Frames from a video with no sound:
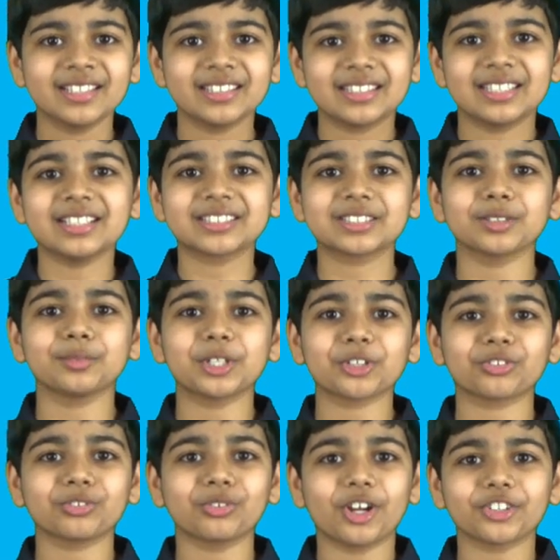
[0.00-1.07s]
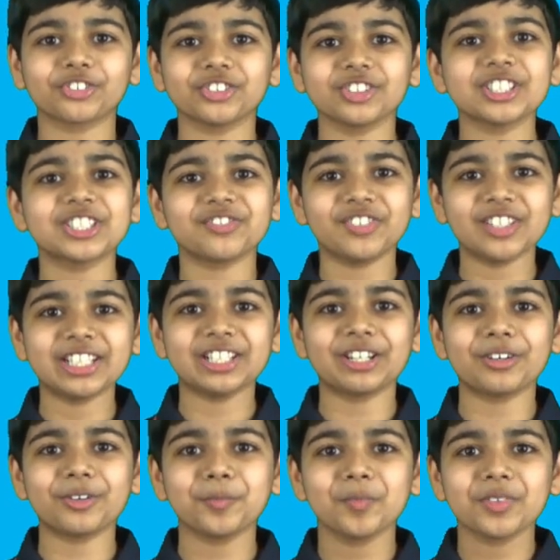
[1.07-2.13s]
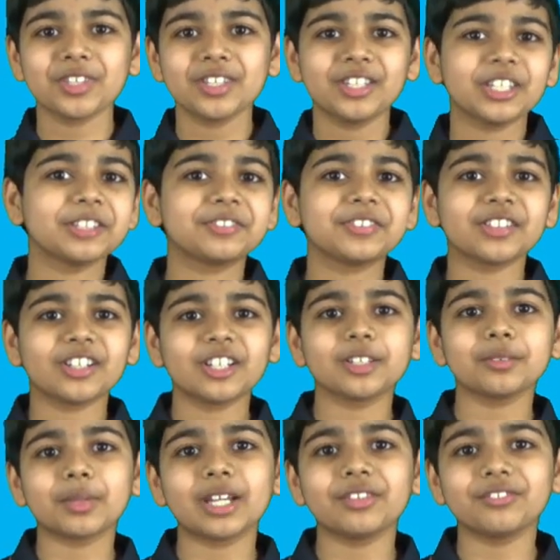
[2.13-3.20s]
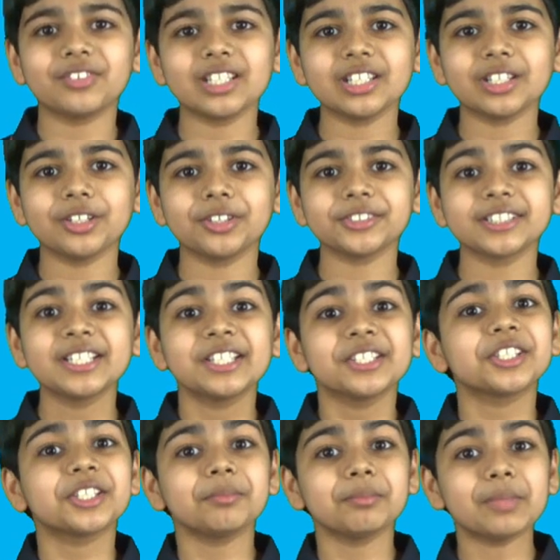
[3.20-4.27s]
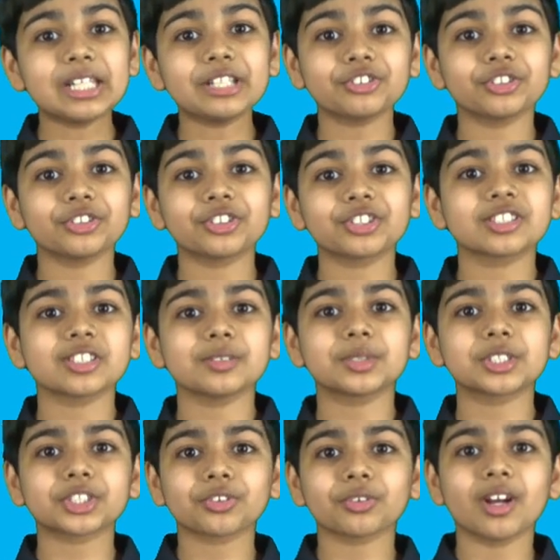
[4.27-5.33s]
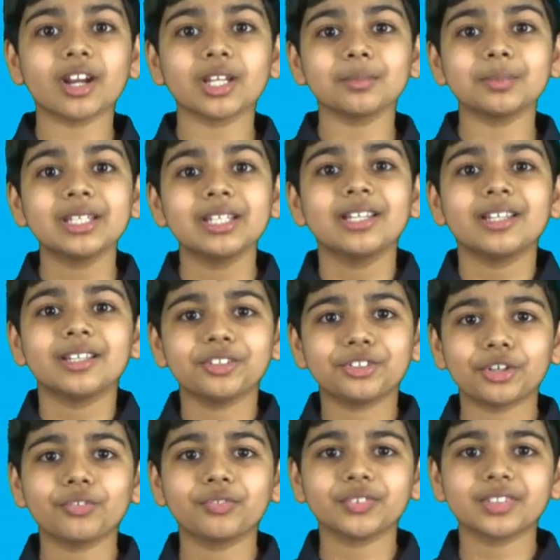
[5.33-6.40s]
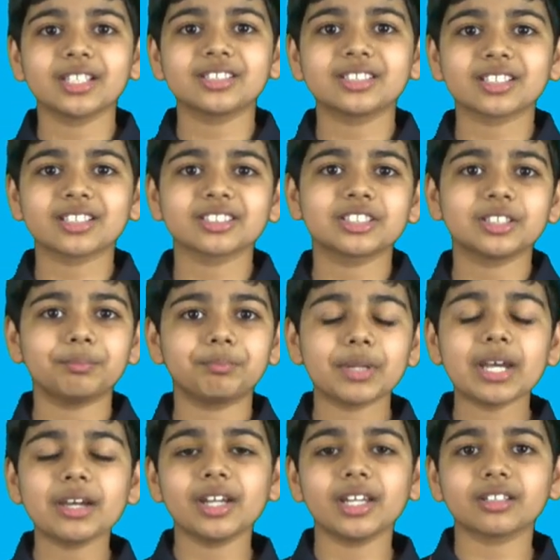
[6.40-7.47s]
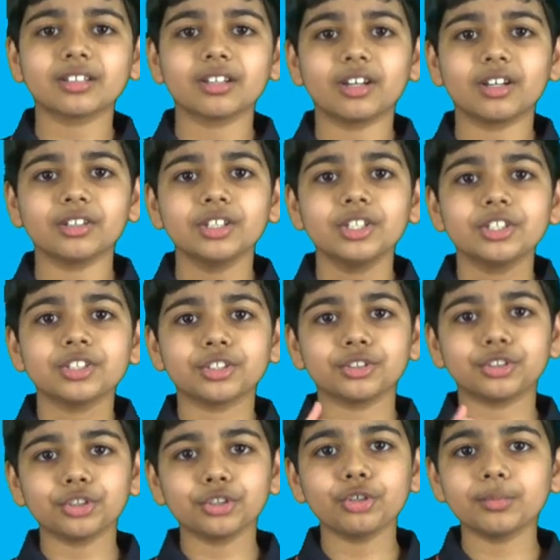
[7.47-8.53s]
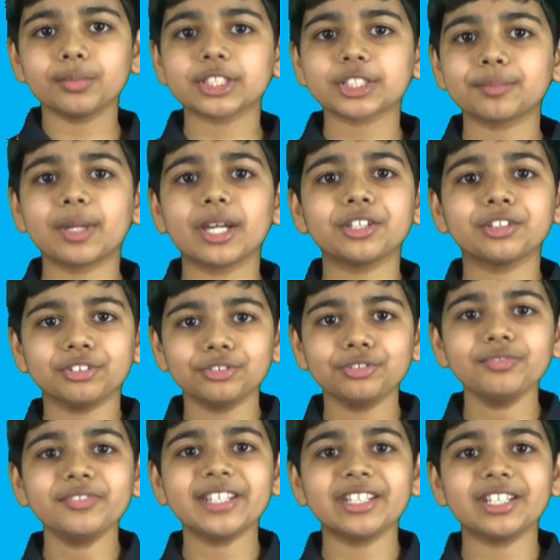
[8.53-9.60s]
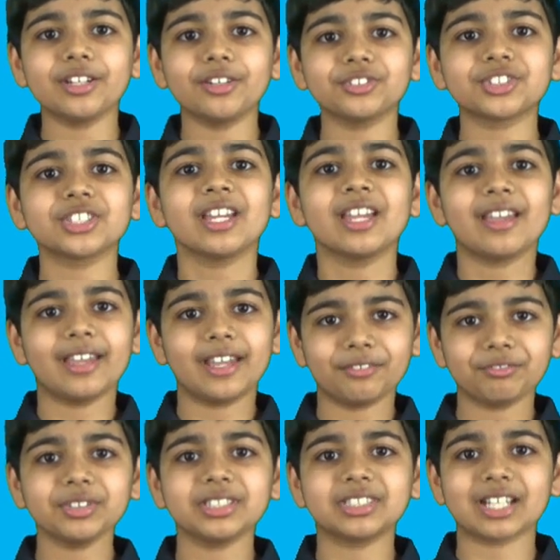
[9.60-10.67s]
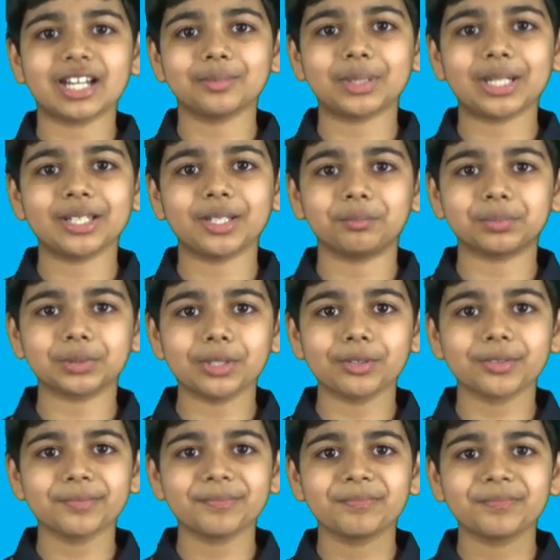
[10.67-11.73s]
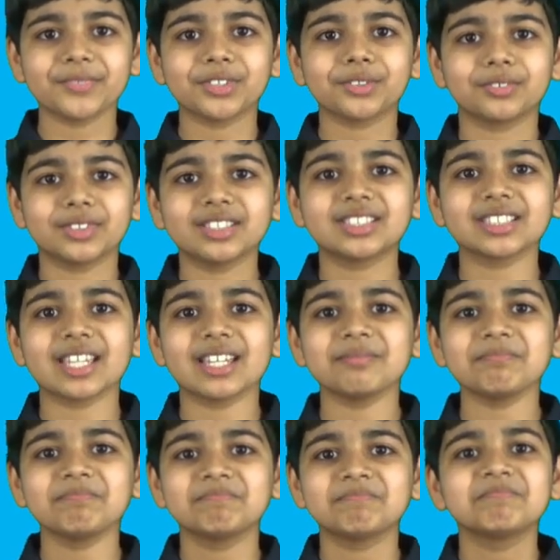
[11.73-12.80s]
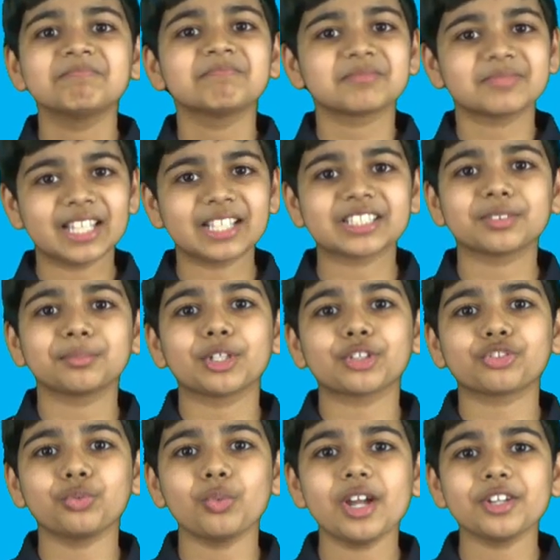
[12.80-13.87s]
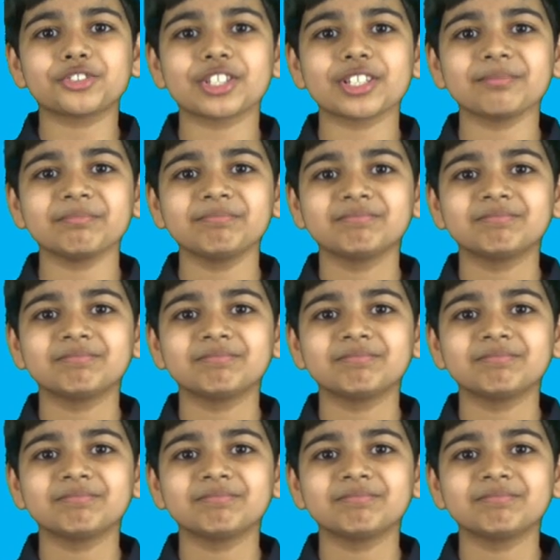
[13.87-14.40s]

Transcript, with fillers: Thanks so much for watching this video. If you like my videos, then make sure to subscribe and don't forget to click the bell icon so you don't miss my new videos every time I upload. Once again, Thanks so much for watching.